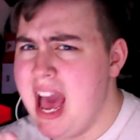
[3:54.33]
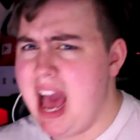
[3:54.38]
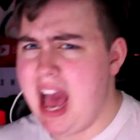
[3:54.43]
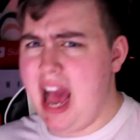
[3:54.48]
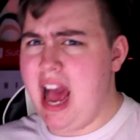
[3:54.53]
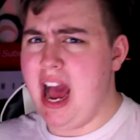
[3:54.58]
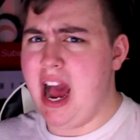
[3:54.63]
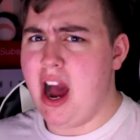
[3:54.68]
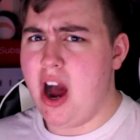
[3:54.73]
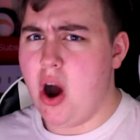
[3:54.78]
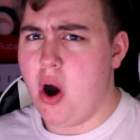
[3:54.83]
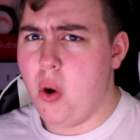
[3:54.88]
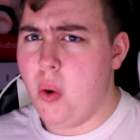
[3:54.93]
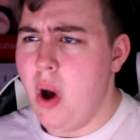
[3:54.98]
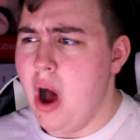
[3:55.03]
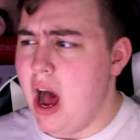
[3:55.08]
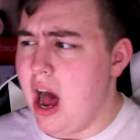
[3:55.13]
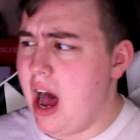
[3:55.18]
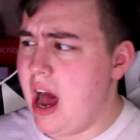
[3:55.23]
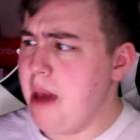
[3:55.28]
Ow,
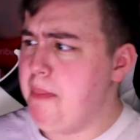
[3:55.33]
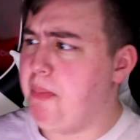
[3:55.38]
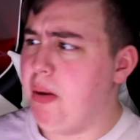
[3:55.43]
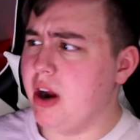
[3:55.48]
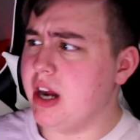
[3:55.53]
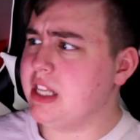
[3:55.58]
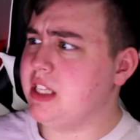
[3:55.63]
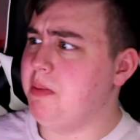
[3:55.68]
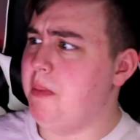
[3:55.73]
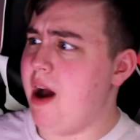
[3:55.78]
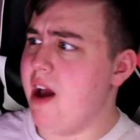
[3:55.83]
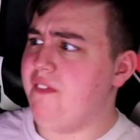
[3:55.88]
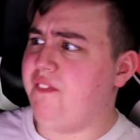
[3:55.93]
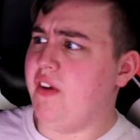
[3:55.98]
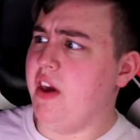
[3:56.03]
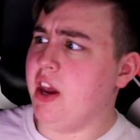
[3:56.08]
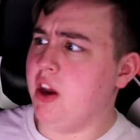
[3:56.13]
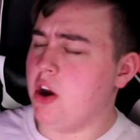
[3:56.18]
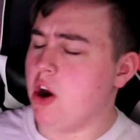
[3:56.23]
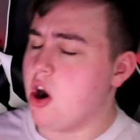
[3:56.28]
I pricked my
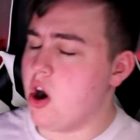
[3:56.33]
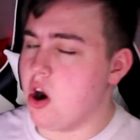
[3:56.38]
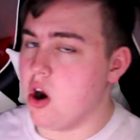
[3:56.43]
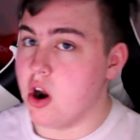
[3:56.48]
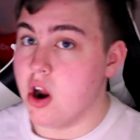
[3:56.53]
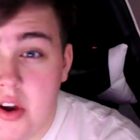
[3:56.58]
finger.